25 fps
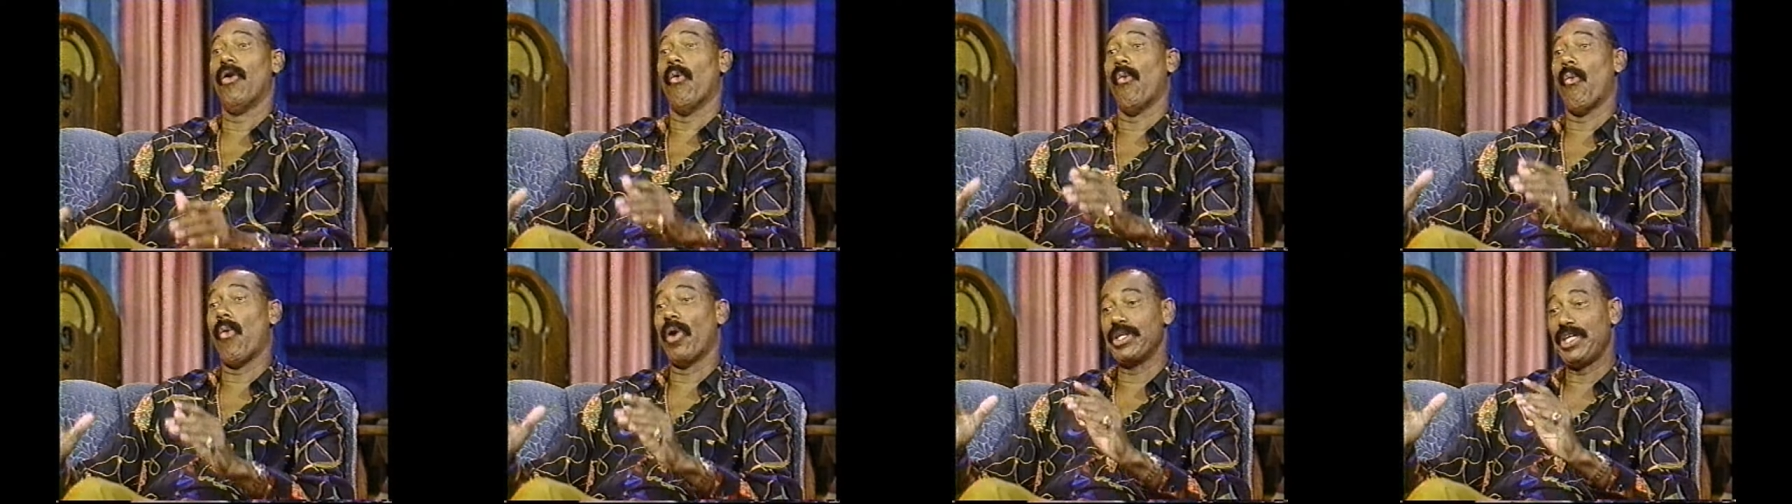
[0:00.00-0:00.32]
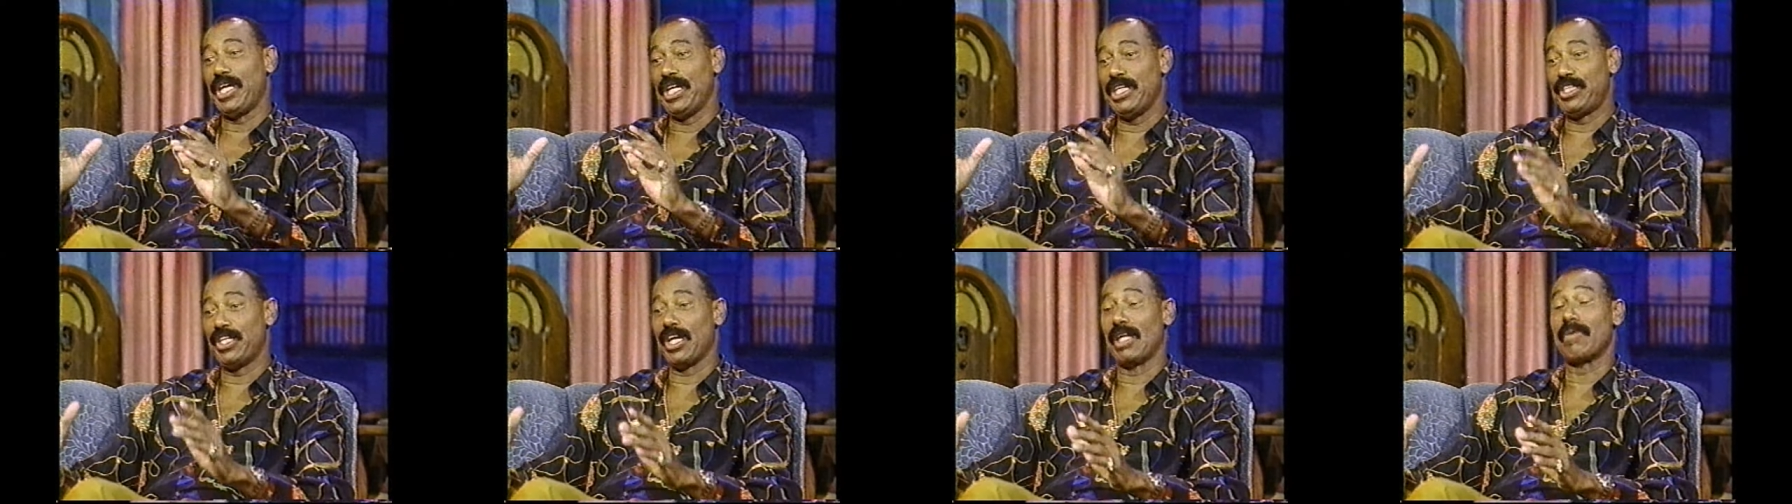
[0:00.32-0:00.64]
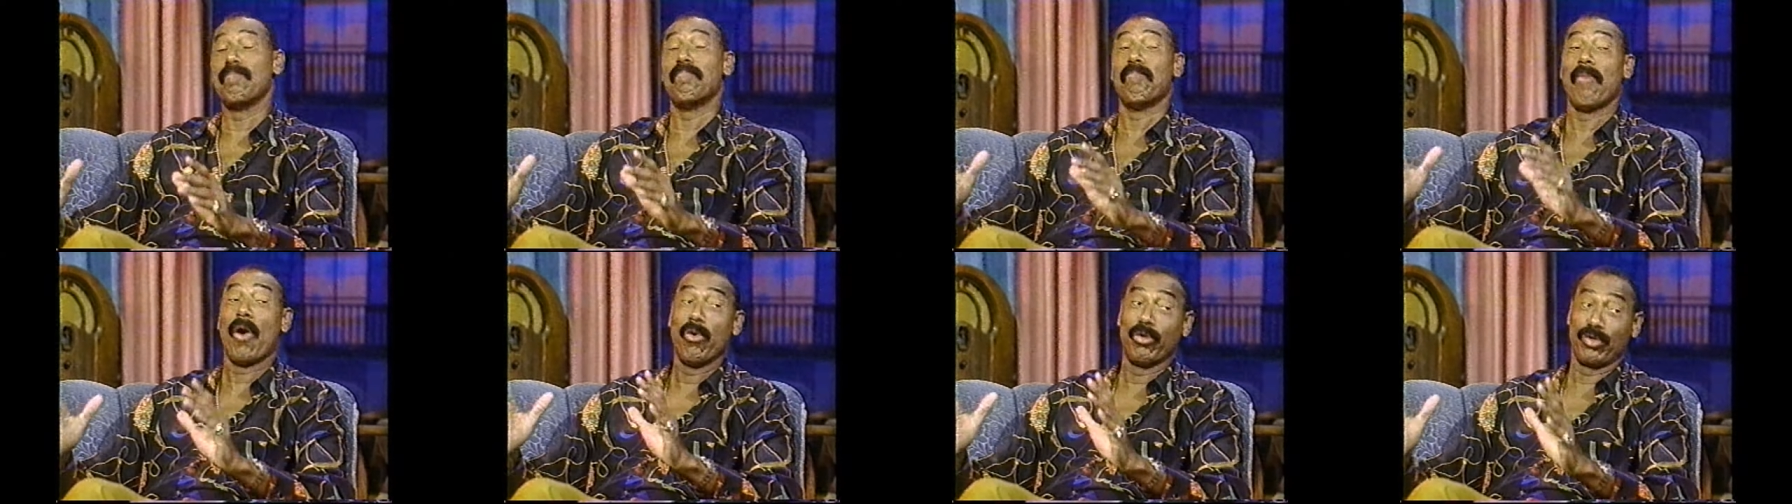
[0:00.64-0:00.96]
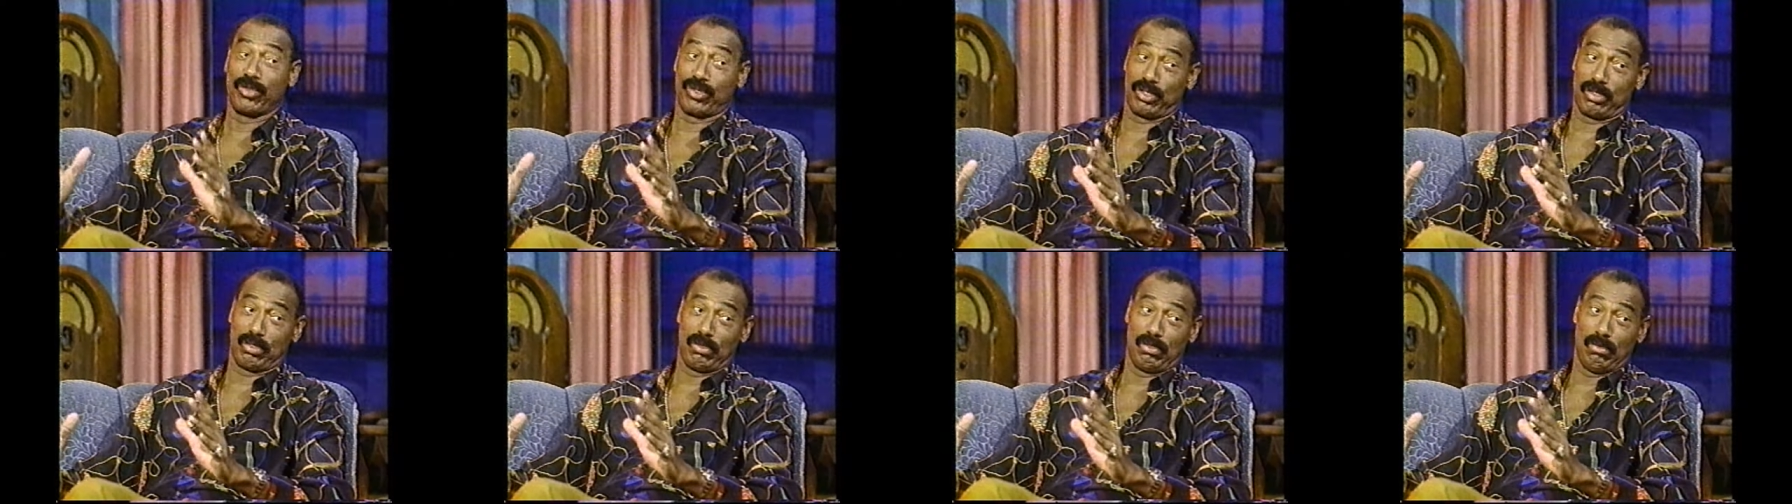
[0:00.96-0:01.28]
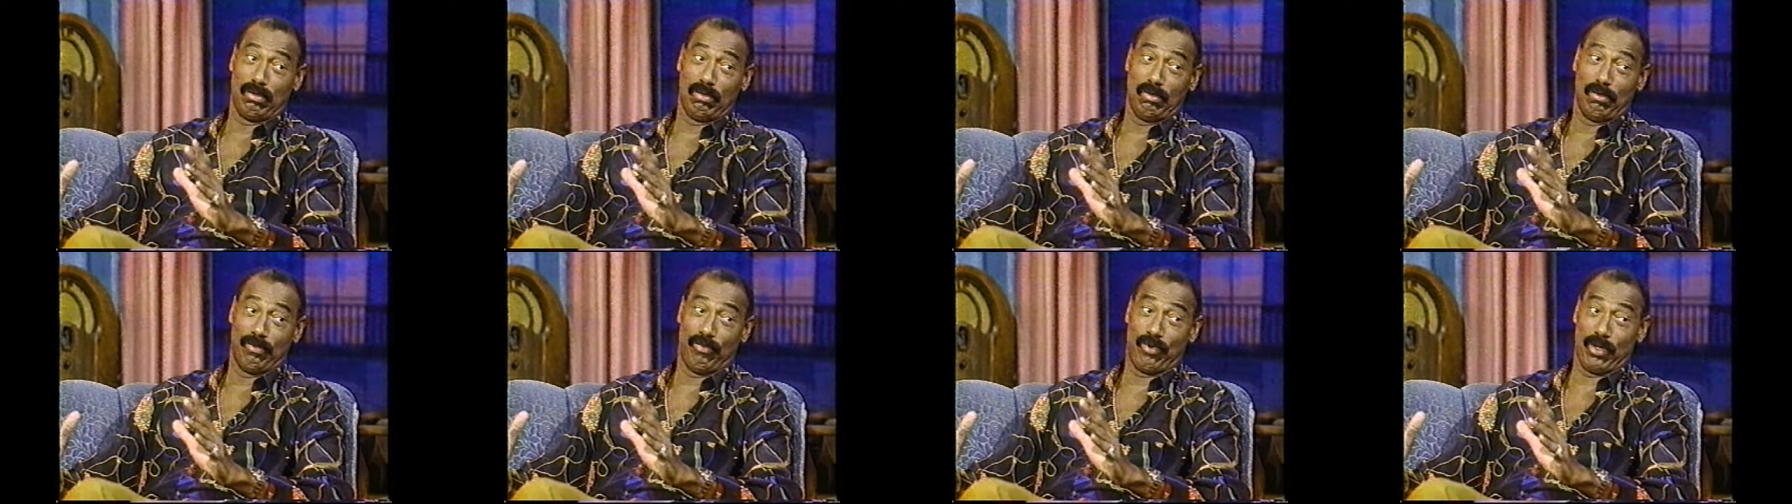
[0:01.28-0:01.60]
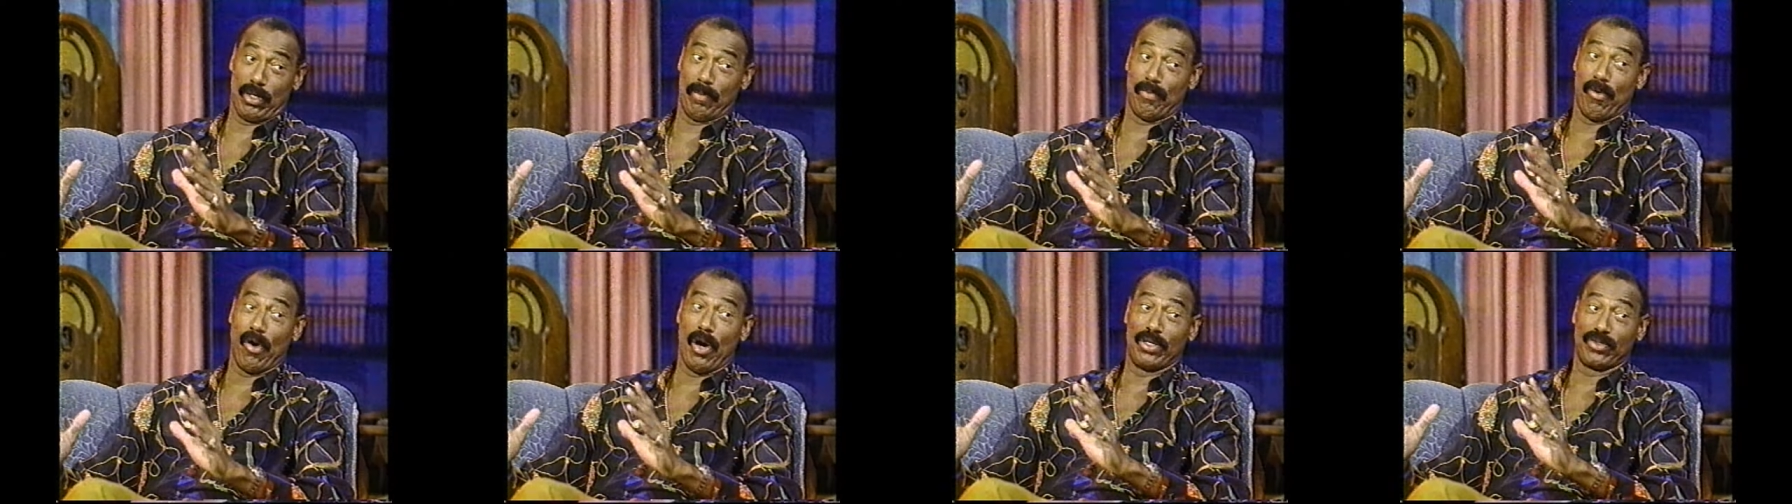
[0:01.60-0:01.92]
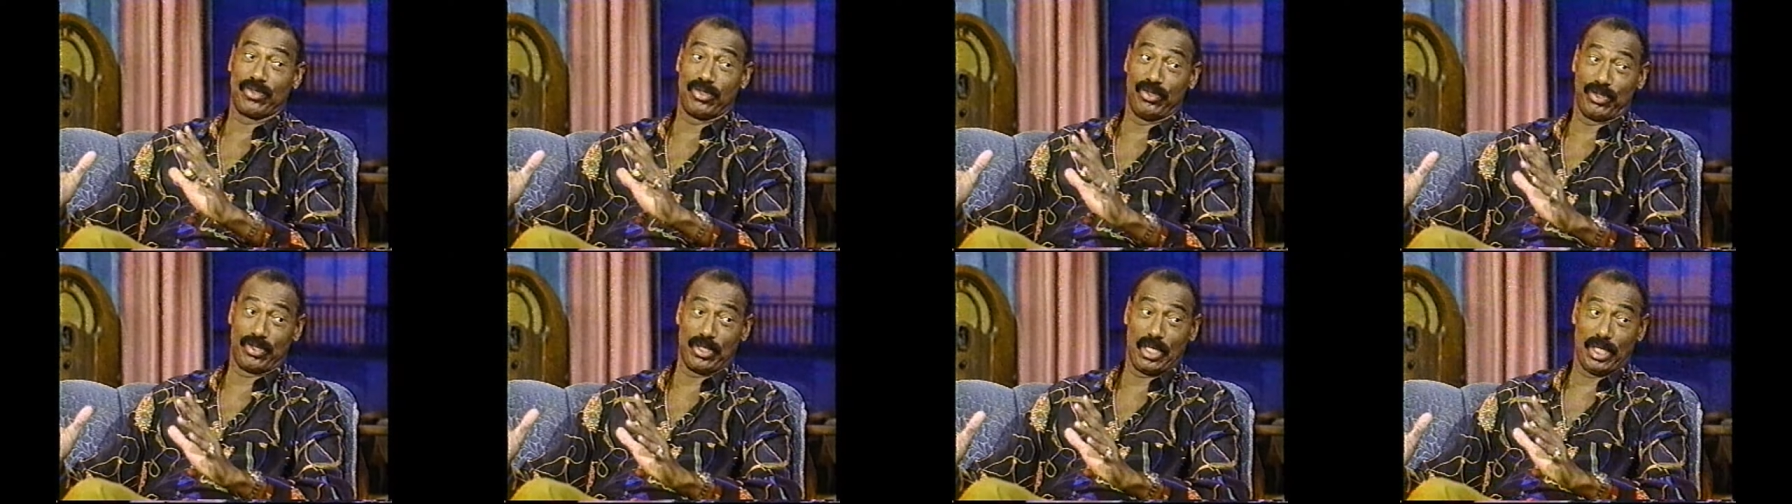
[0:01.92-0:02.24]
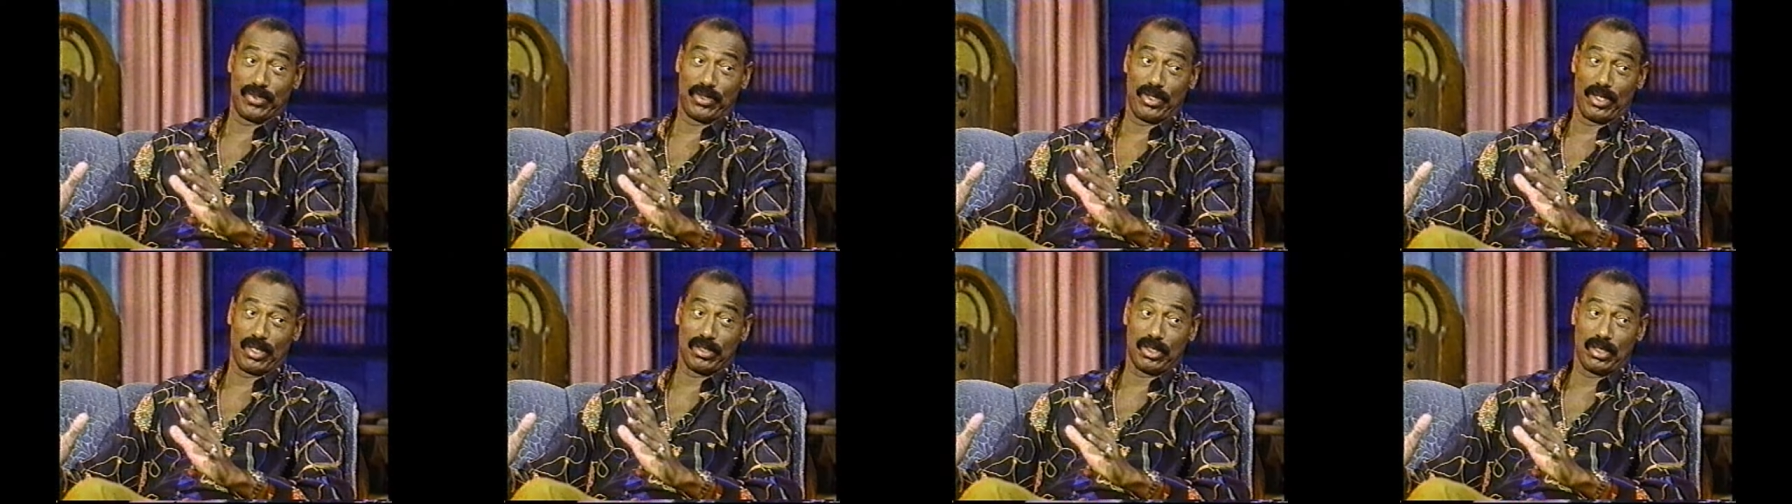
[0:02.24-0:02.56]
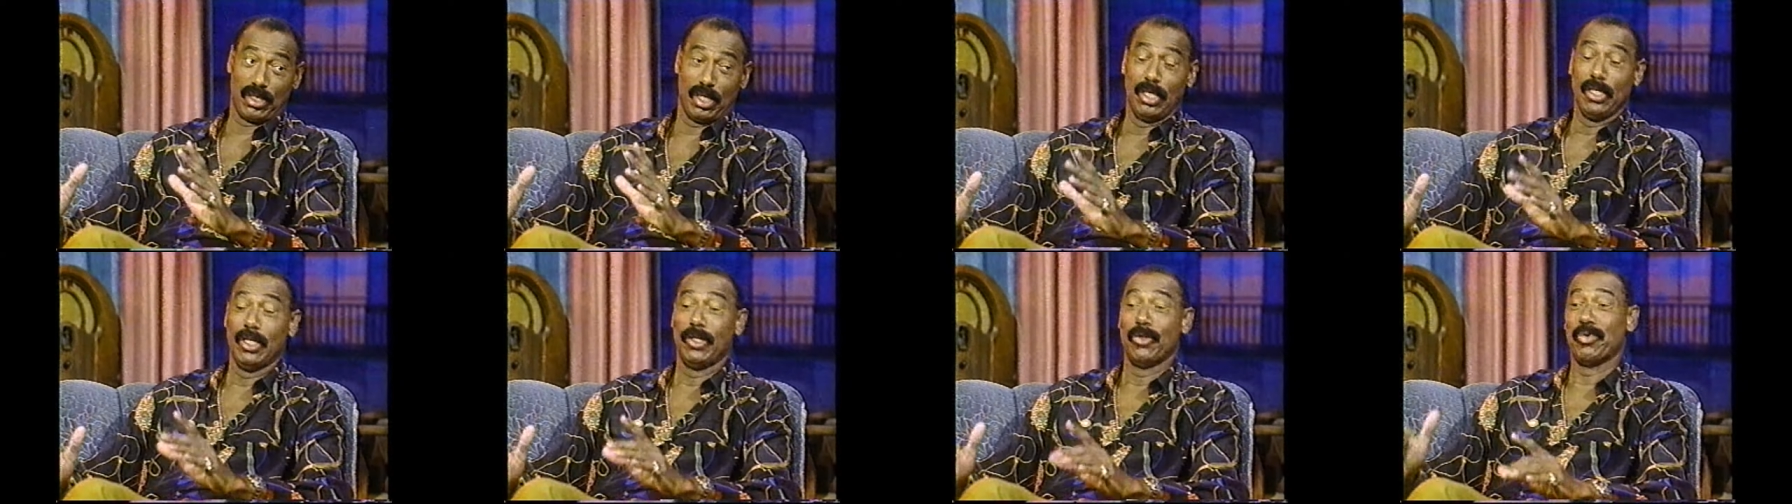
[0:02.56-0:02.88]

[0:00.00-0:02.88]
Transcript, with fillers: what he did most for the Boston Celtics